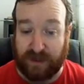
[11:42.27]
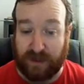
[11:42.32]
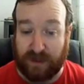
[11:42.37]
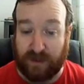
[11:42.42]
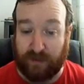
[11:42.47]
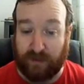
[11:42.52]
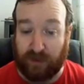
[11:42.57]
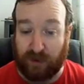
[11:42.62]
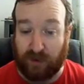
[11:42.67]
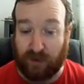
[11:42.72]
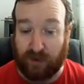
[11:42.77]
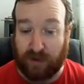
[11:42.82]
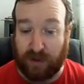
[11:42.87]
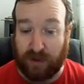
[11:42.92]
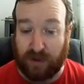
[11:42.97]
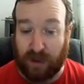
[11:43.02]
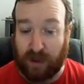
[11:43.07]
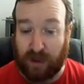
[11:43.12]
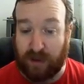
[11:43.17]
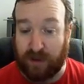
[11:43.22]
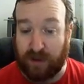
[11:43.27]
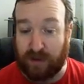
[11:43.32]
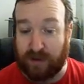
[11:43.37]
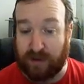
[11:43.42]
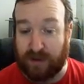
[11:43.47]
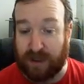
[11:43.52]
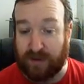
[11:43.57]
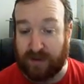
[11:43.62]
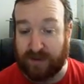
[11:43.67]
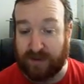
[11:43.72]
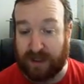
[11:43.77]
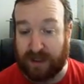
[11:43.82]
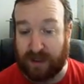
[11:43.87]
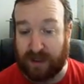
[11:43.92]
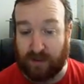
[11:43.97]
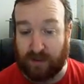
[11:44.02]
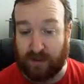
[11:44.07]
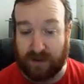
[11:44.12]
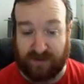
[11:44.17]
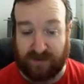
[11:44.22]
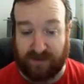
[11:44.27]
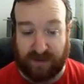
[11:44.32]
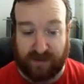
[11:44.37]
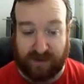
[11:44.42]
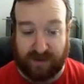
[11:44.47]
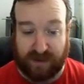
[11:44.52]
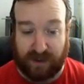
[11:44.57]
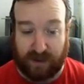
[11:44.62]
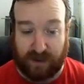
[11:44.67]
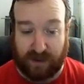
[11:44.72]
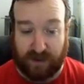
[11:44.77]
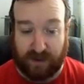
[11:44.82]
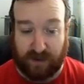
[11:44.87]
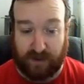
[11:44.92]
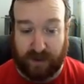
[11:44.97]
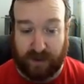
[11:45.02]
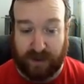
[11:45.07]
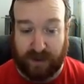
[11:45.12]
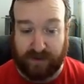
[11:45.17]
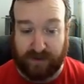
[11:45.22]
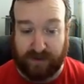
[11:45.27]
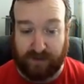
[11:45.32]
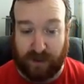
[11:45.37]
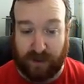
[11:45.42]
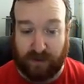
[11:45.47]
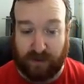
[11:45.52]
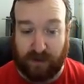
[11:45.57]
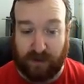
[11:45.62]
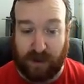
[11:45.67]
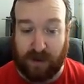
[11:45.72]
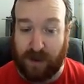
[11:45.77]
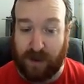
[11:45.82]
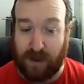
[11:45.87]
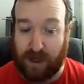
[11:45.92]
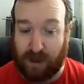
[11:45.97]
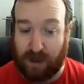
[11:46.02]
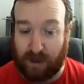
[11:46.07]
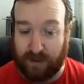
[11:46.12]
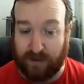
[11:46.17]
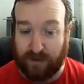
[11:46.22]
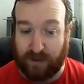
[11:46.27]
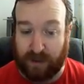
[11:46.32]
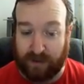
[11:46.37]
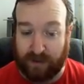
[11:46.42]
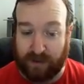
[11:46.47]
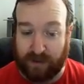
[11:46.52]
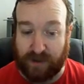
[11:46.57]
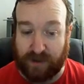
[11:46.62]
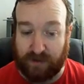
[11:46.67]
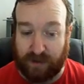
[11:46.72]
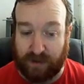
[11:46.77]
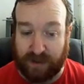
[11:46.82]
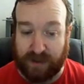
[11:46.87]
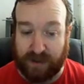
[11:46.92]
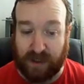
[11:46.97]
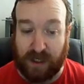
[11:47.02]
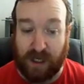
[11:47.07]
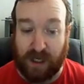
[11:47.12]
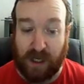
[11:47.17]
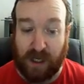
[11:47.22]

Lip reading: In Nepal, 9,000 kilowatts of electricity are generated using micro hydroelectric generator.